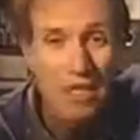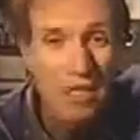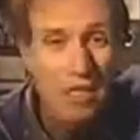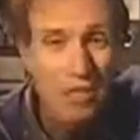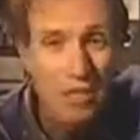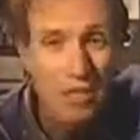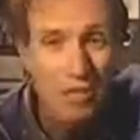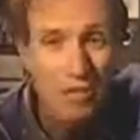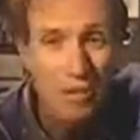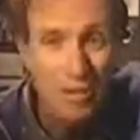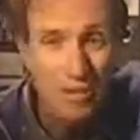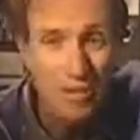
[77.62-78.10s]

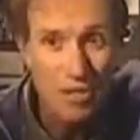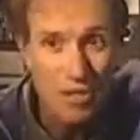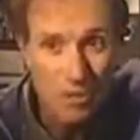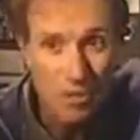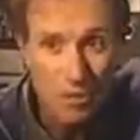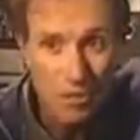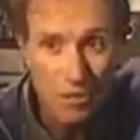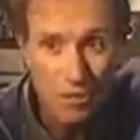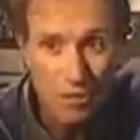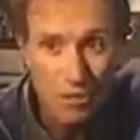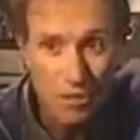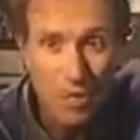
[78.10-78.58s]
Now we
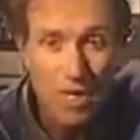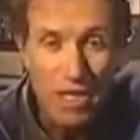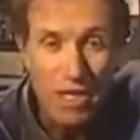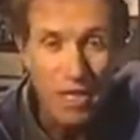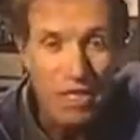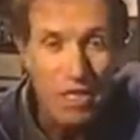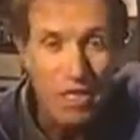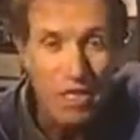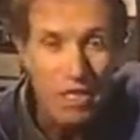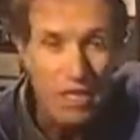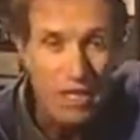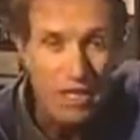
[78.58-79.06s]
know
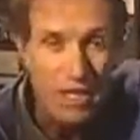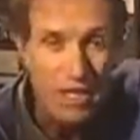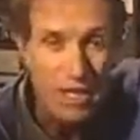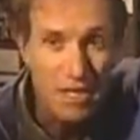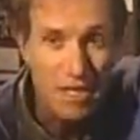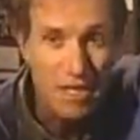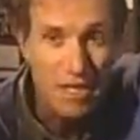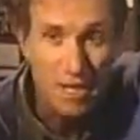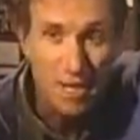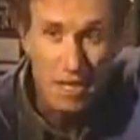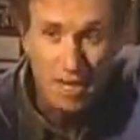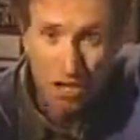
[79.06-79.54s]
that there
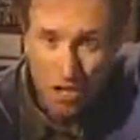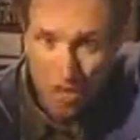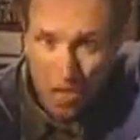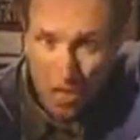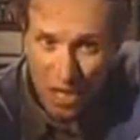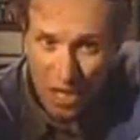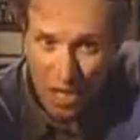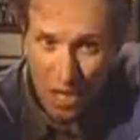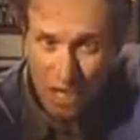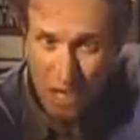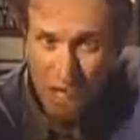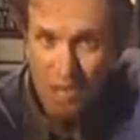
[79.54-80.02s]
is a
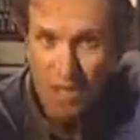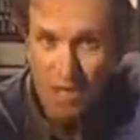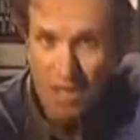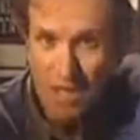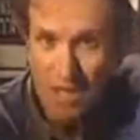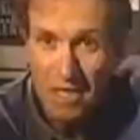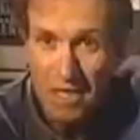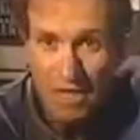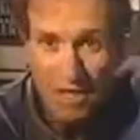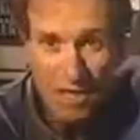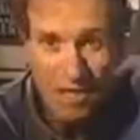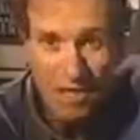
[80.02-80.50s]
shaft
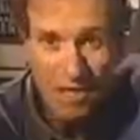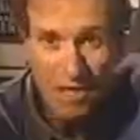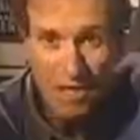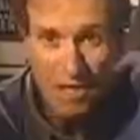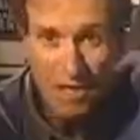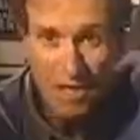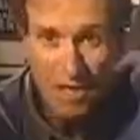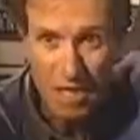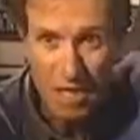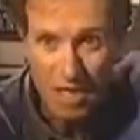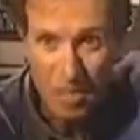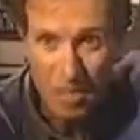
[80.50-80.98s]
inside
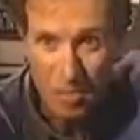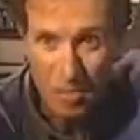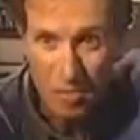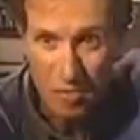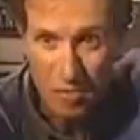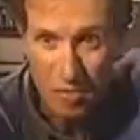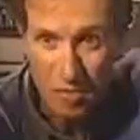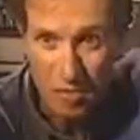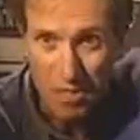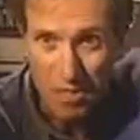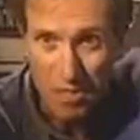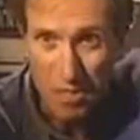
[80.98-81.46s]
the Great
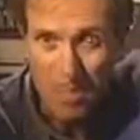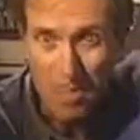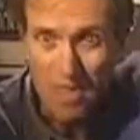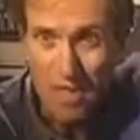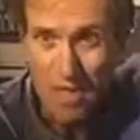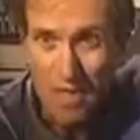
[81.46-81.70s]
Pyramid